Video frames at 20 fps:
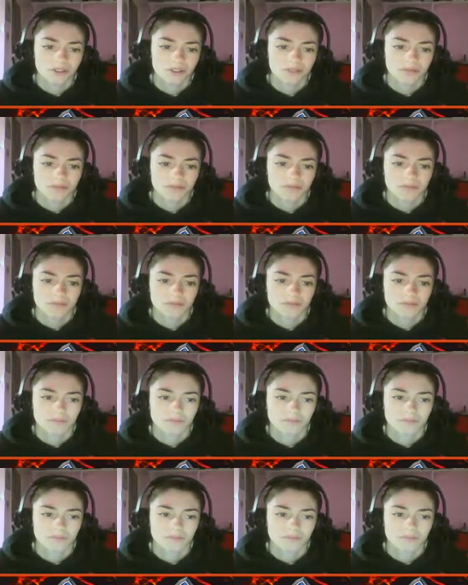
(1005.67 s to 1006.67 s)

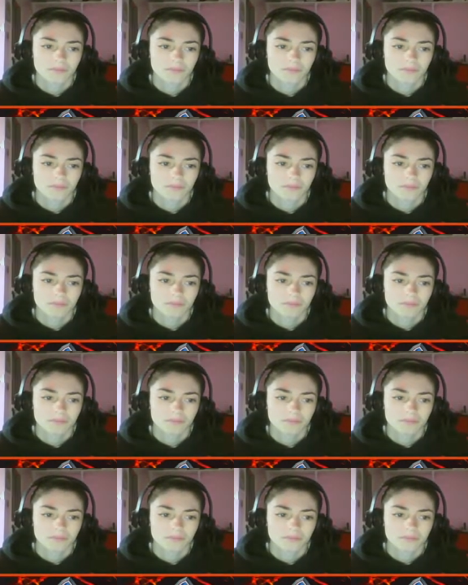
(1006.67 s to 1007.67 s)

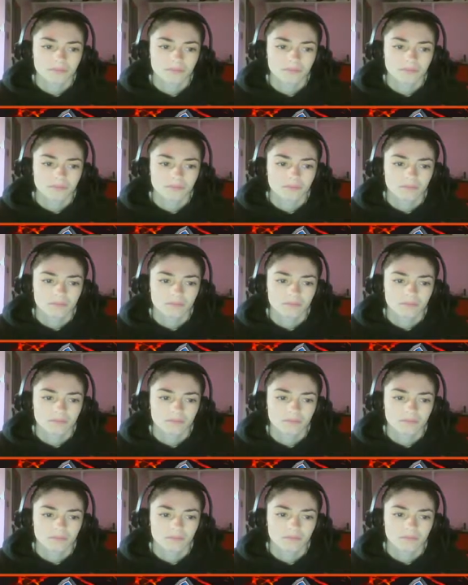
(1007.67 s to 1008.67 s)

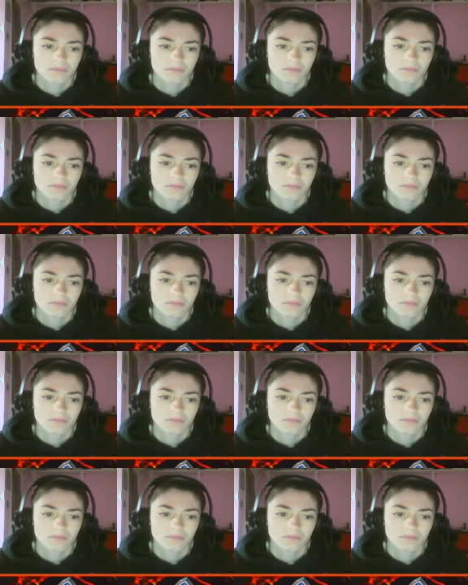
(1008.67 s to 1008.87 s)
Nothing is said.